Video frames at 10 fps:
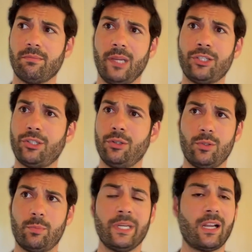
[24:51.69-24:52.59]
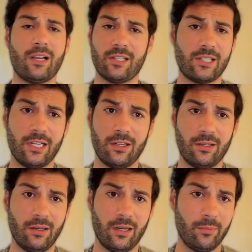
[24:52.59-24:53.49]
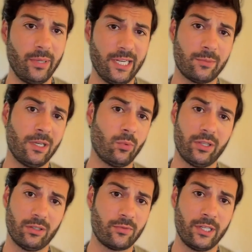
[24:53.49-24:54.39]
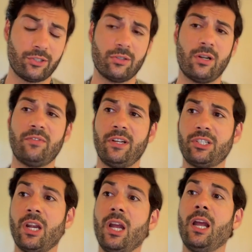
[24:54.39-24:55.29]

issues because it's in a, a basement, whether it's finished or not finished.